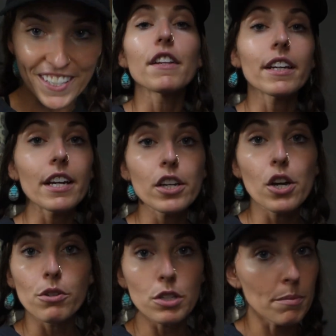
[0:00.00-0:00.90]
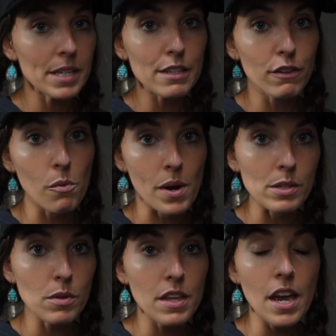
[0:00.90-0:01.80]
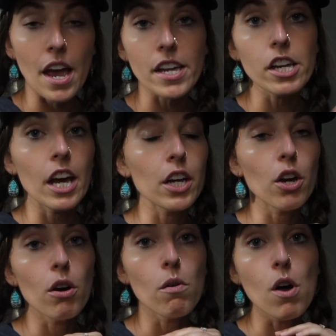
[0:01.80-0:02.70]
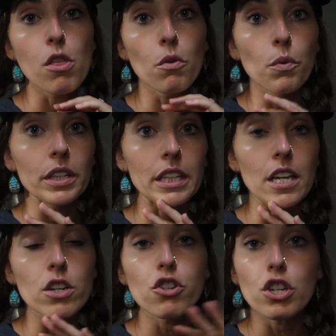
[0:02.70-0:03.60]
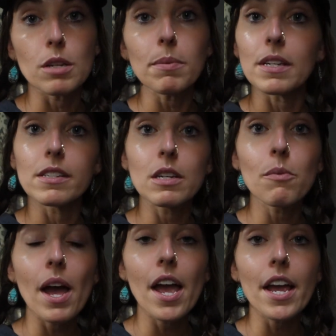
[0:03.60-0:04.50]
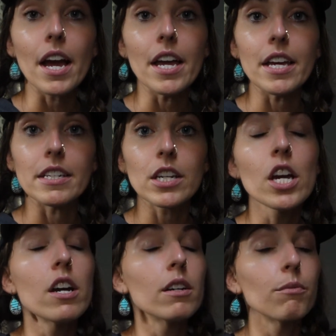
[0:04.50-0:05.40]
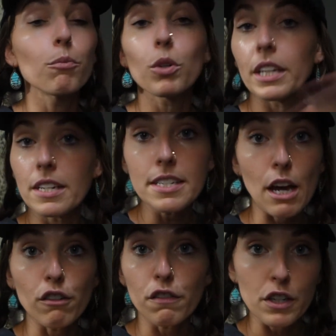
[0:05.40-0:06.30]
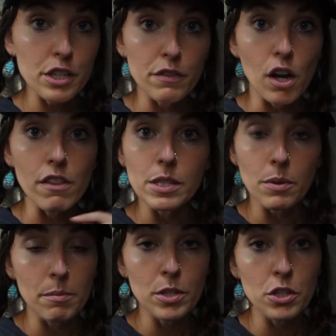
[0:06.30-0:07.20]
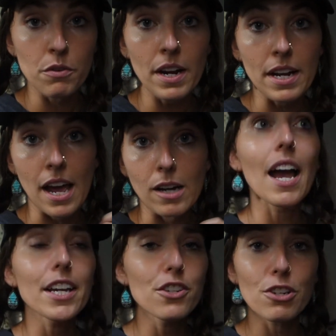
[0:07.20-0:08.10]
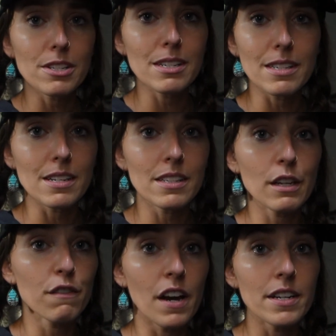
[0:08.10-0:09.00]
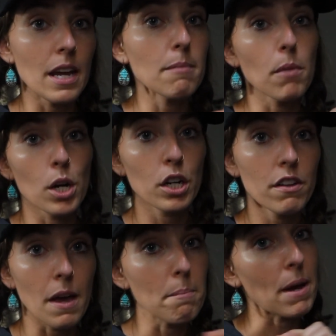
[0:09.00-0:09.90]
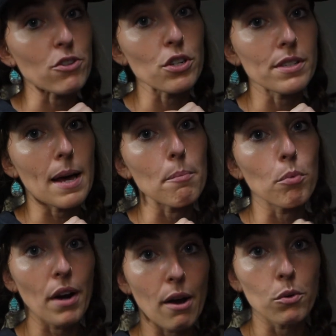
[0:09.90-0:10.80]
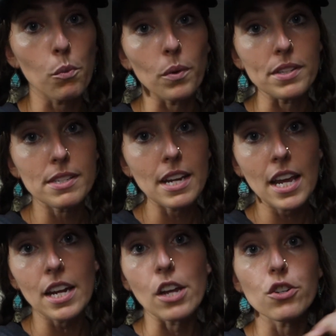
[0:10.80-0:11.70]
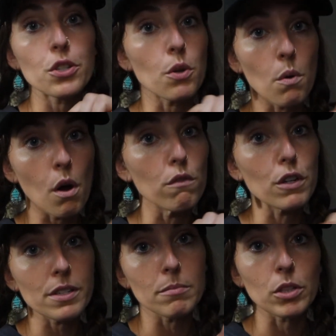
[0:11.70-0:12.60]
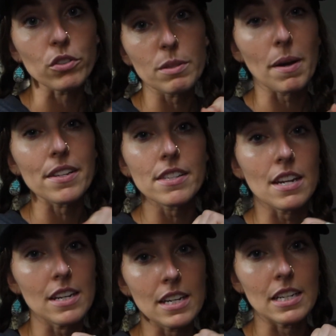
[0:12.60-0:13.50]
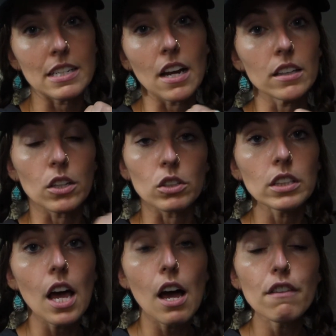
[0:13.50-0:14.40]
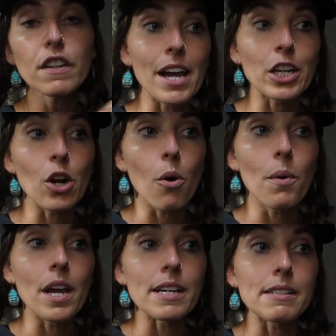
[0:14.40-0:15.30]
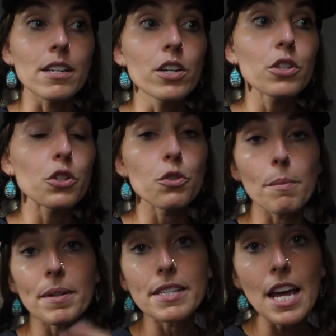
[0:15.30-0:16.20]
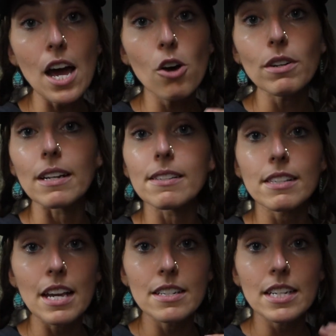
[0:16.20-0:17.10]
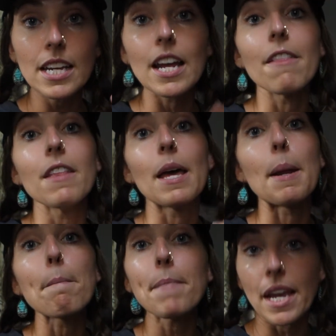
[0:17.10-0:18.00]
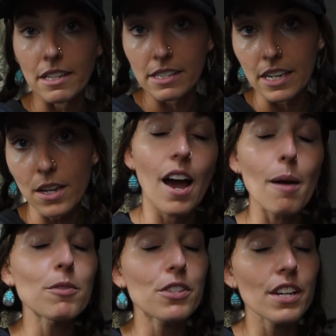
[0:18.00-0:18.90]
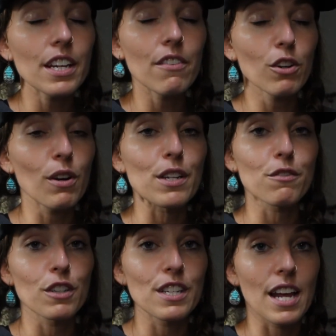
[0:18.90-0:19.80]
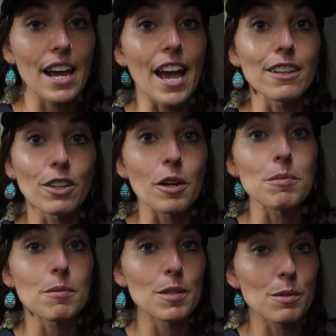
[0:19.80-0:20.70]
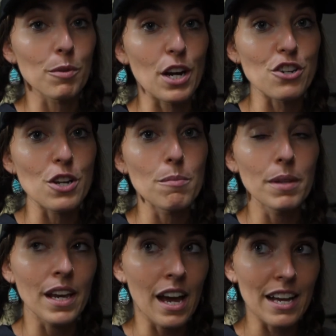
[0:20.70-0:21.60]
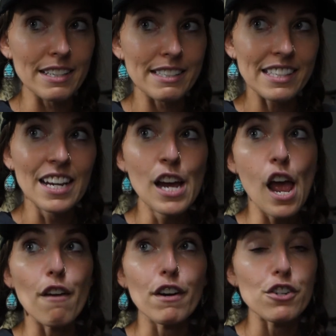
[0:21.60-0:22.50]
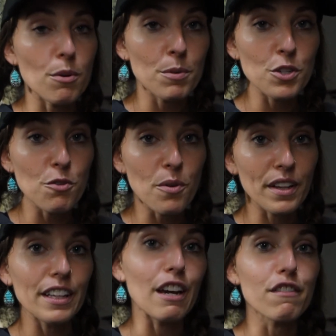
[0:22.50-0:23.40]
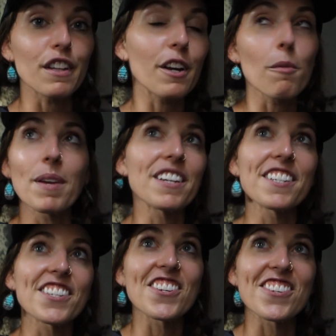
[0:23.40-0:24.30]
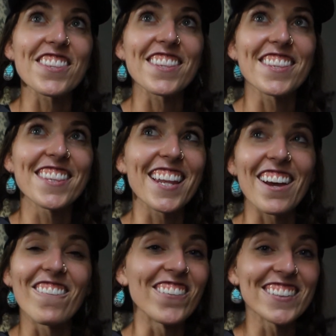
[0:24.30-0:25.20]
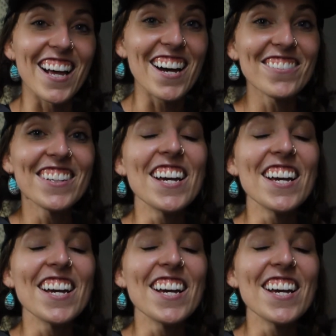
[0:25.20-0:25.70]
I feel like I could go so many different ways with it. I could kind of go the really cheap, easy way and clean it down first of all. That's what I'm gonna do right now. I could just as easily find a marker that matches that brown wood stain and just go over some little spots that need a little love. I could always strip it down and sand it and then paint it. I'm just gonna give it a rest for tonight and look up some inspiration, because if I jump in too quickly, I feel like I'll make a decision that I won't love.